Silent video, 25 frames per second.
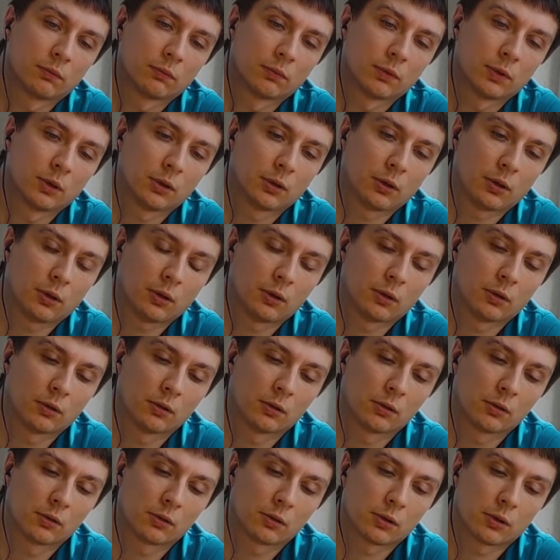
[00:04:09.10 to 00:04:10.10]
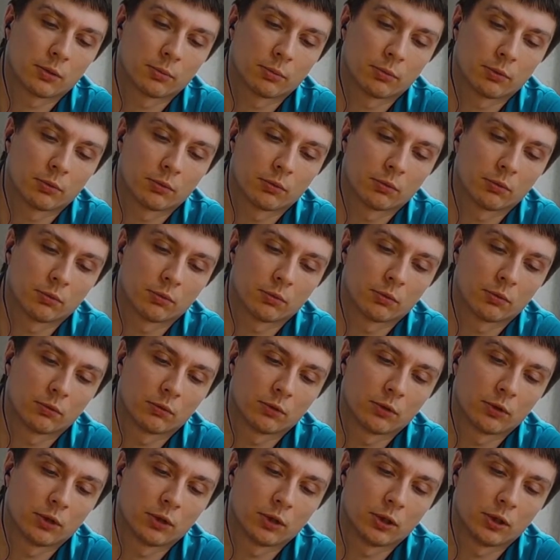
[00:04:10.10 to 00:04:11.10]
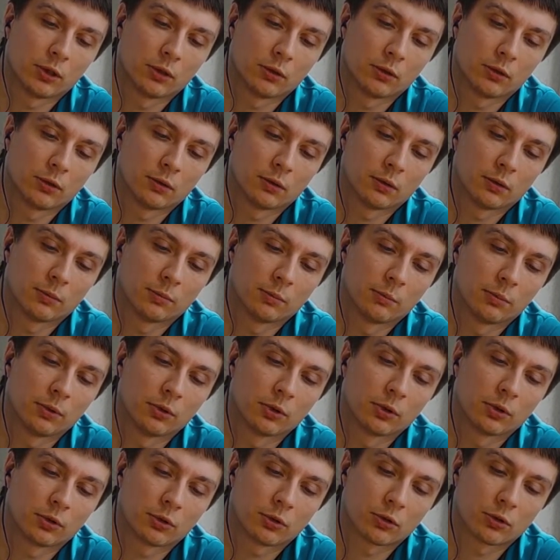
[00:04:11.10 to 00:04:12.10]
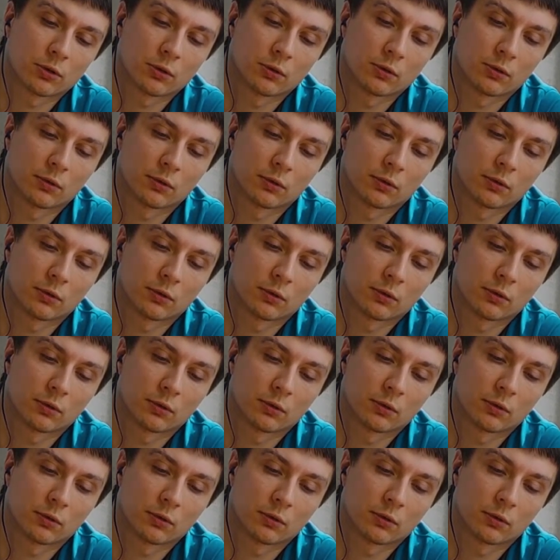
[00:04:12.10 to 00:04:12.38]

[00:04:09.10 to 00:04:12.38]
It handles up to 3 amperes